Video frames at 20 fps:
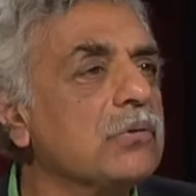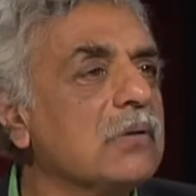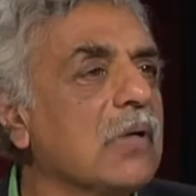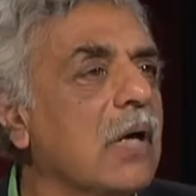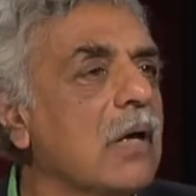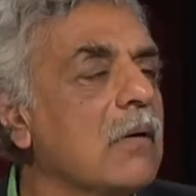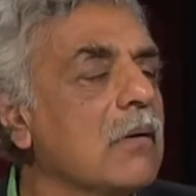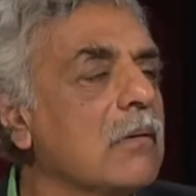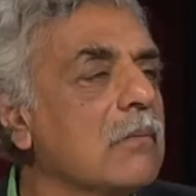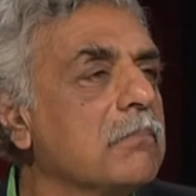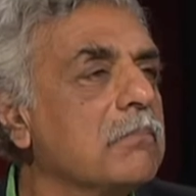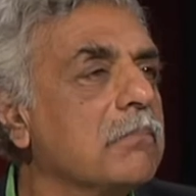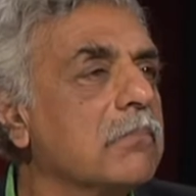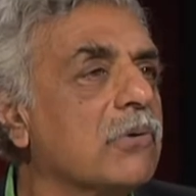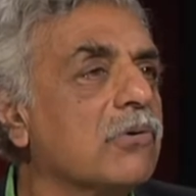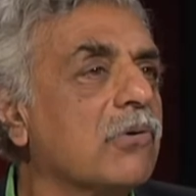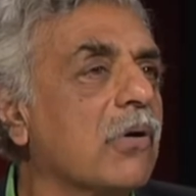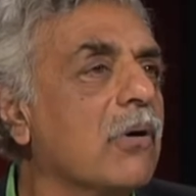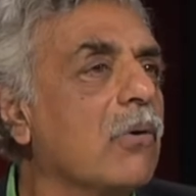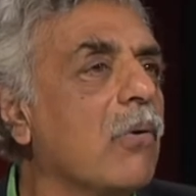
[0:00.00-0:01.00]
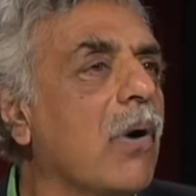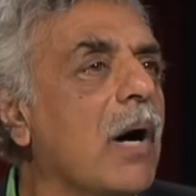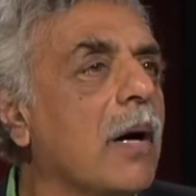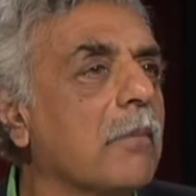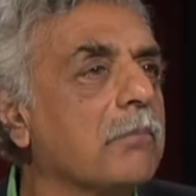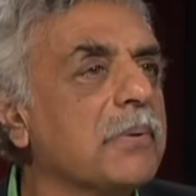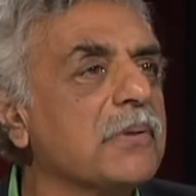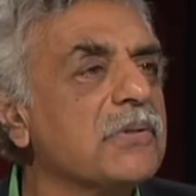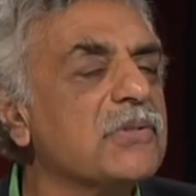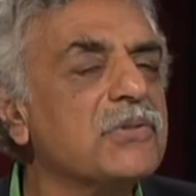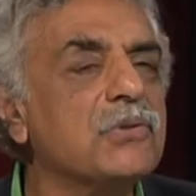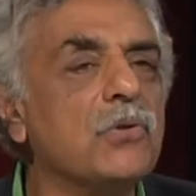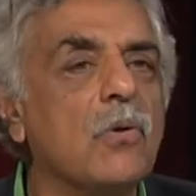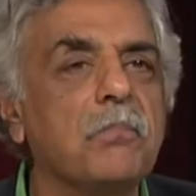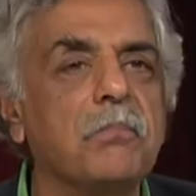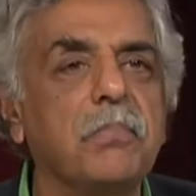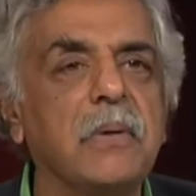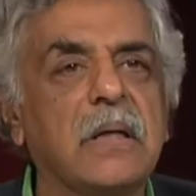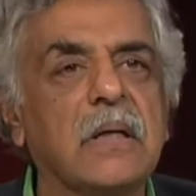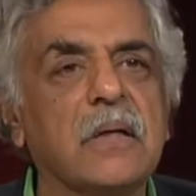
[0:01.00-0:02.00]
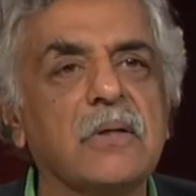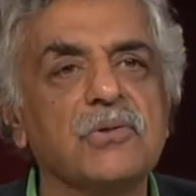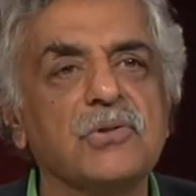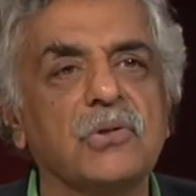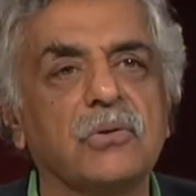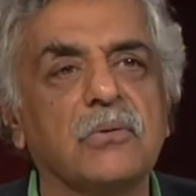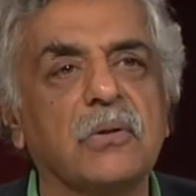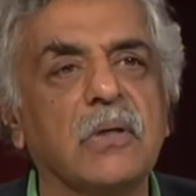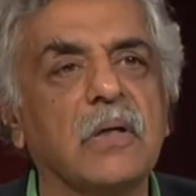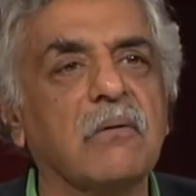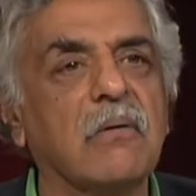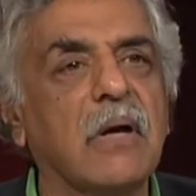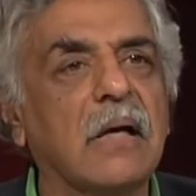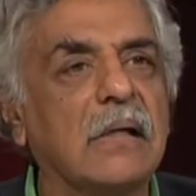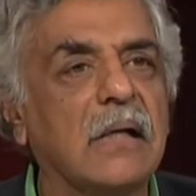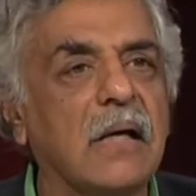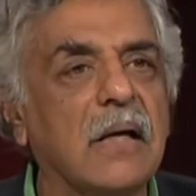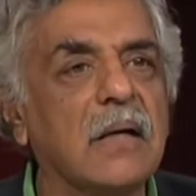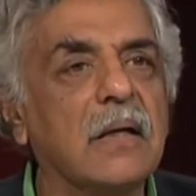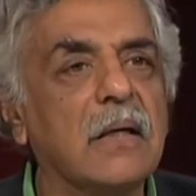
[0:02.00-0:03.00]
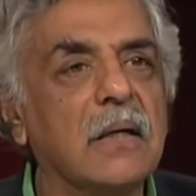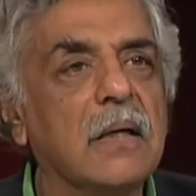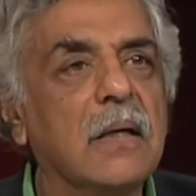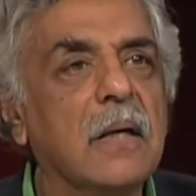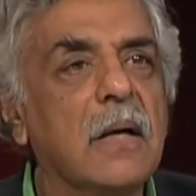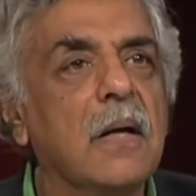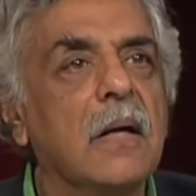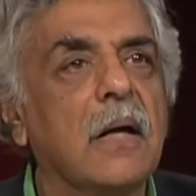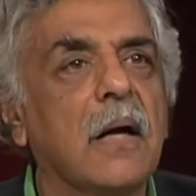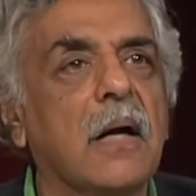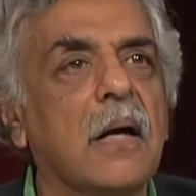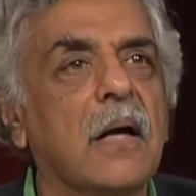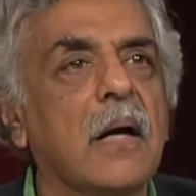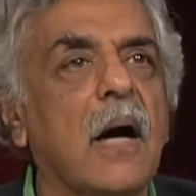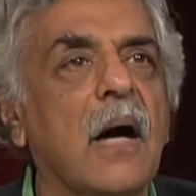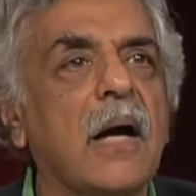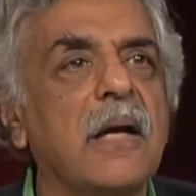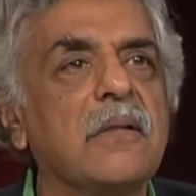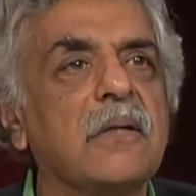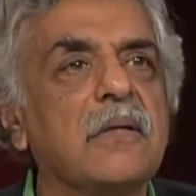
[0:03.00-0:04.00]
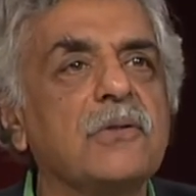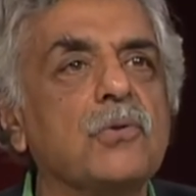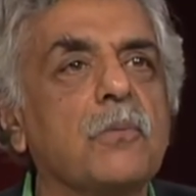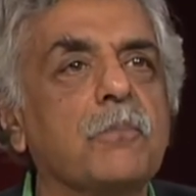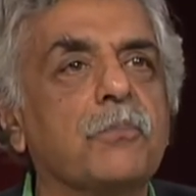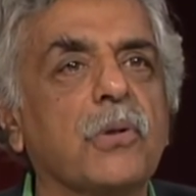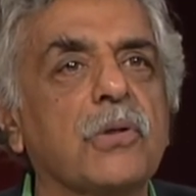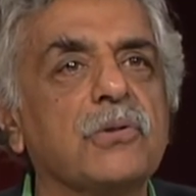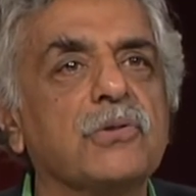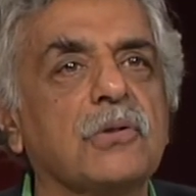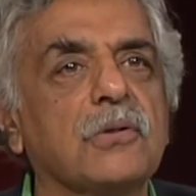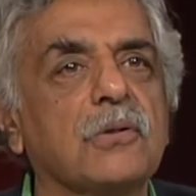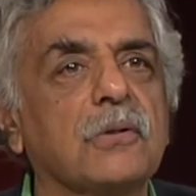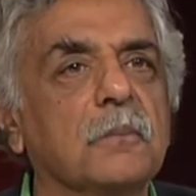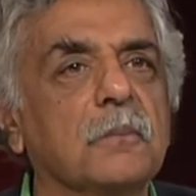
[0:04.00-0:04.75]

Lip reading: now grow up and stop being a junior ally, either to Britain.